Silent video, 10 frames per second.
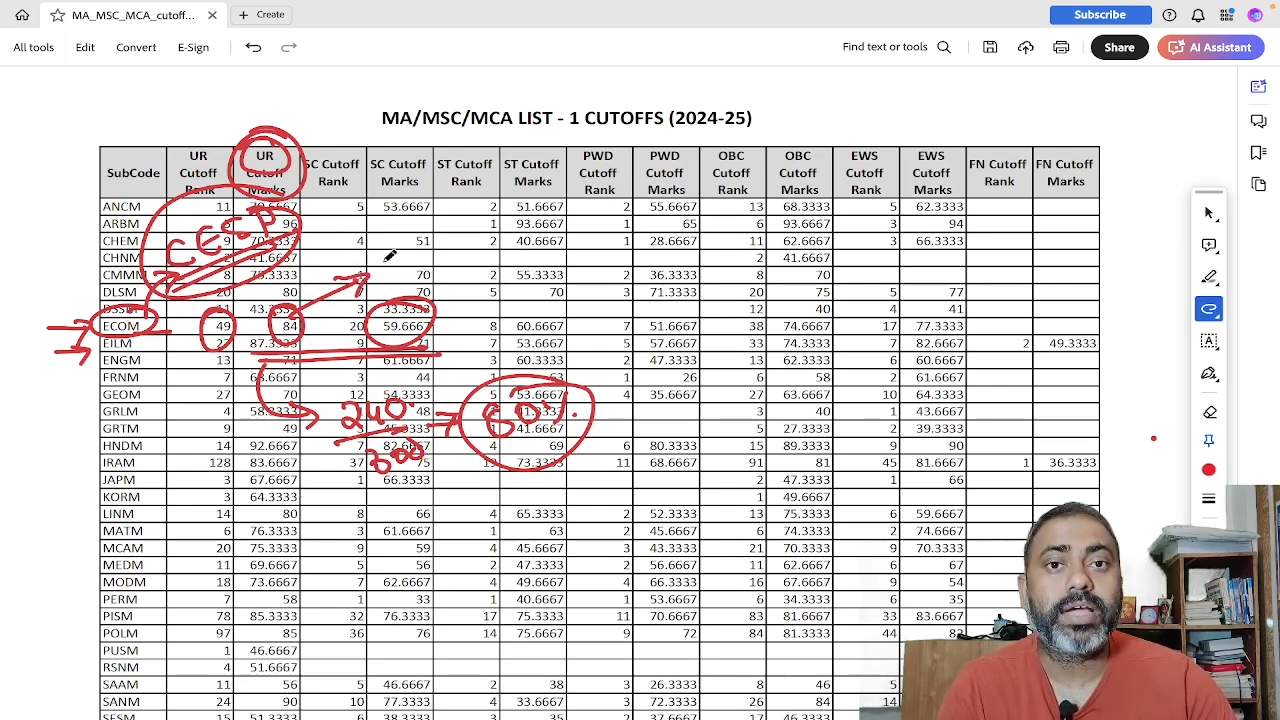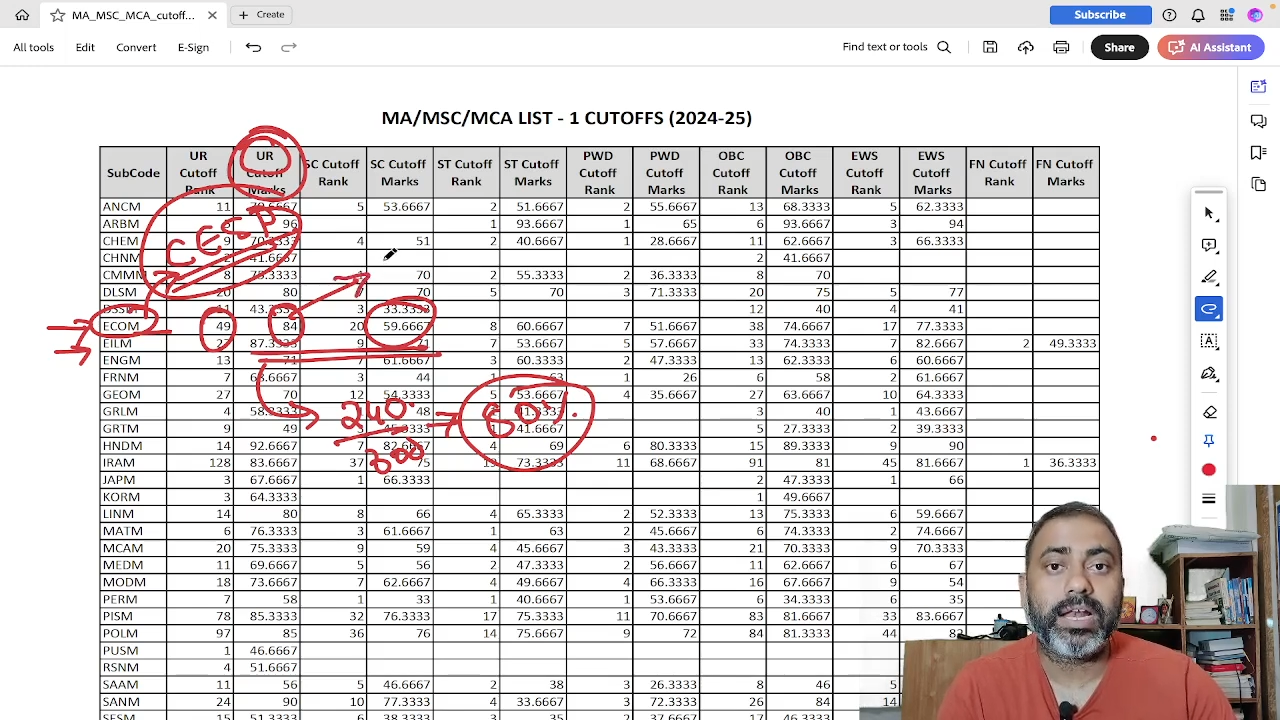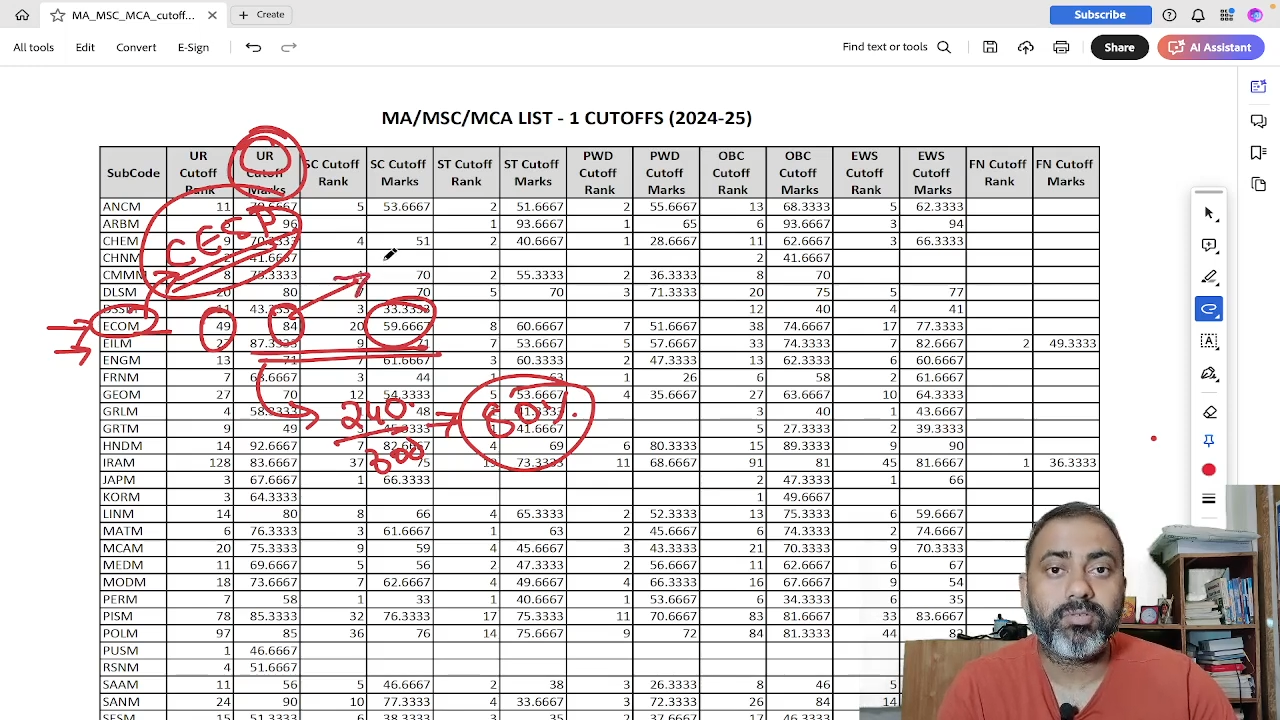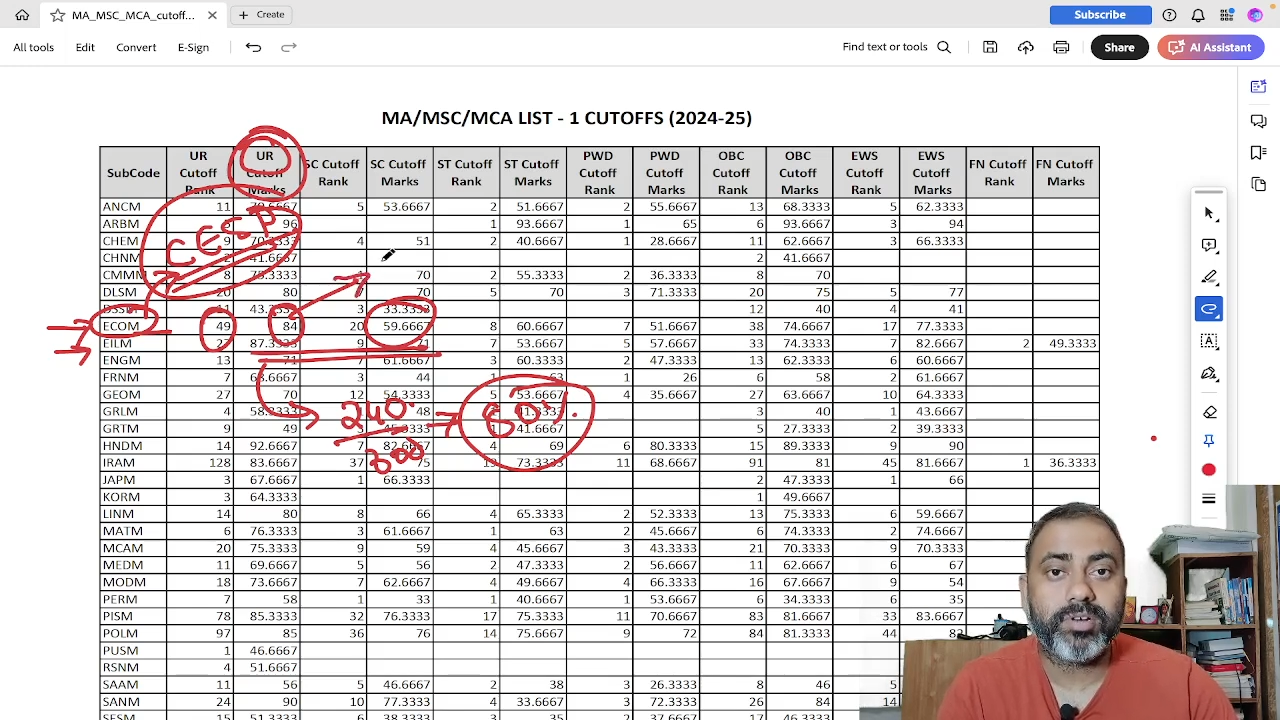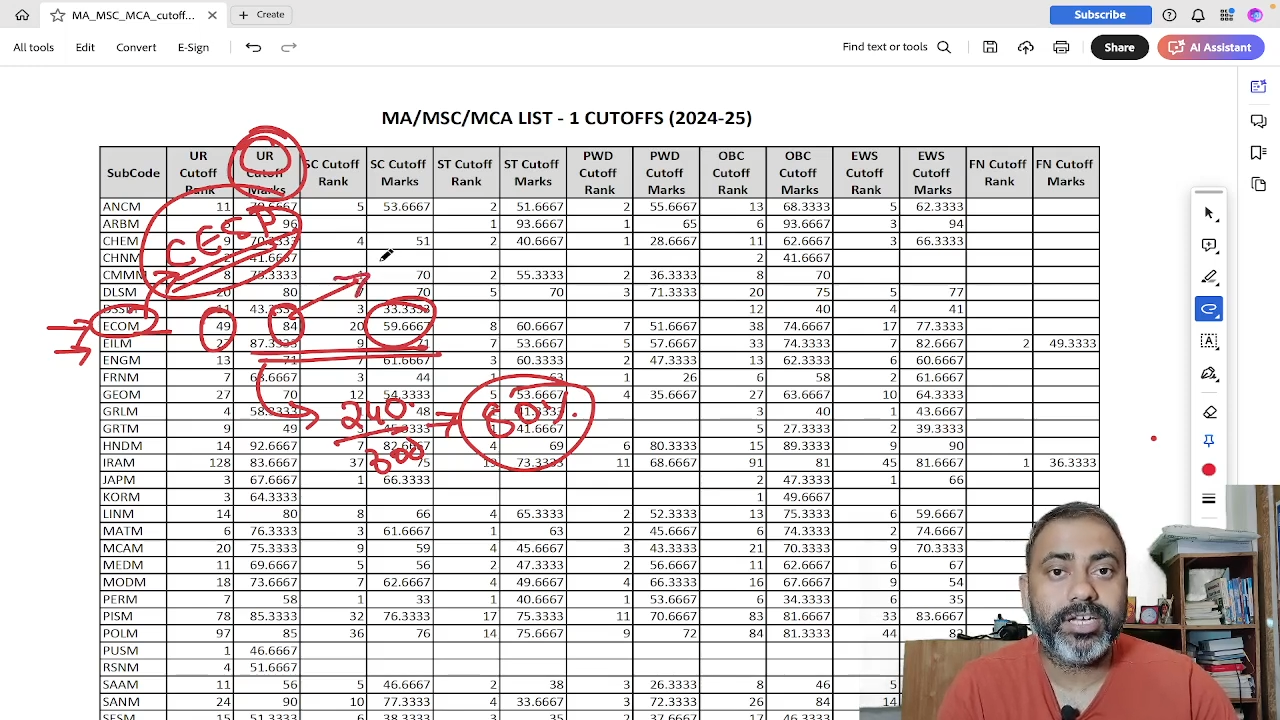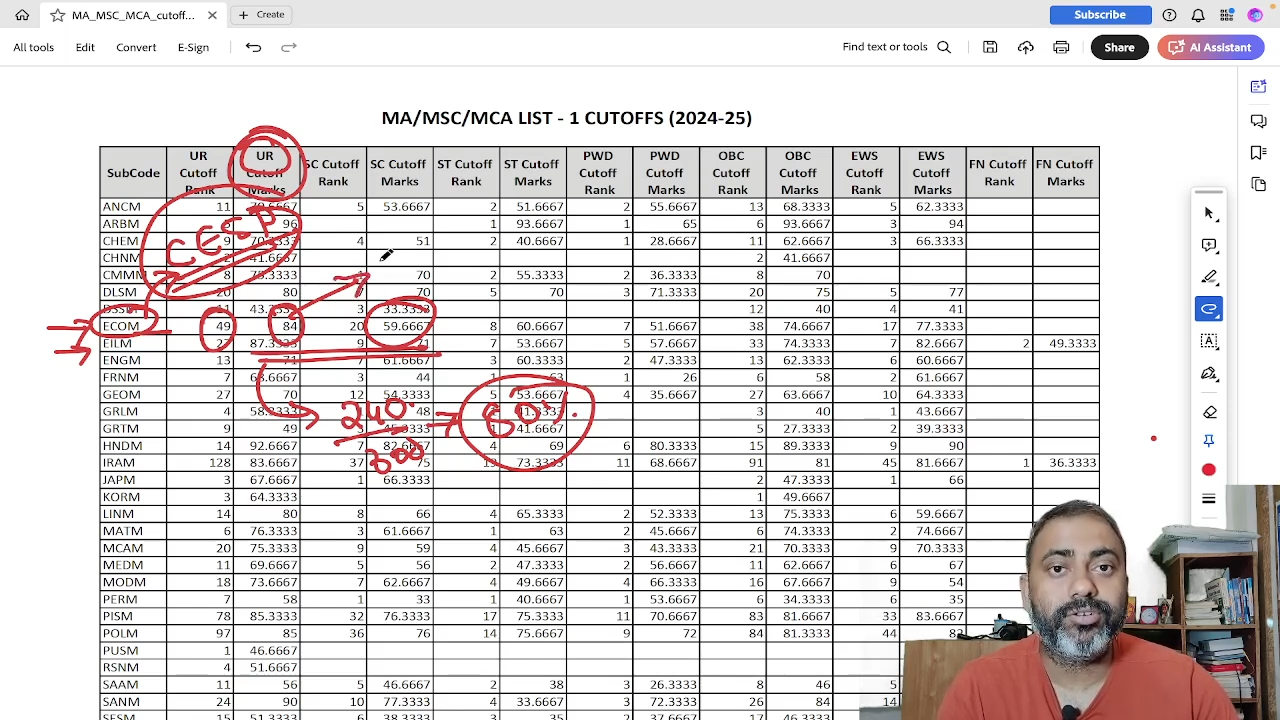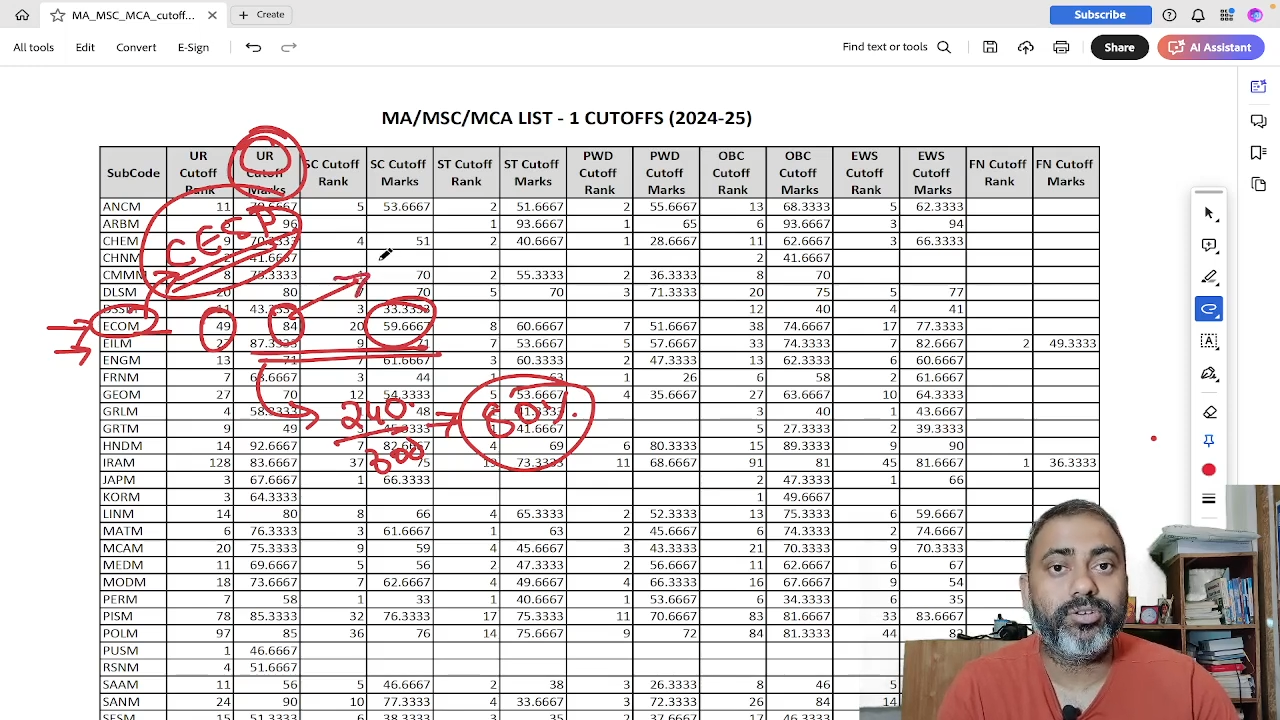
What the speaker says: calculate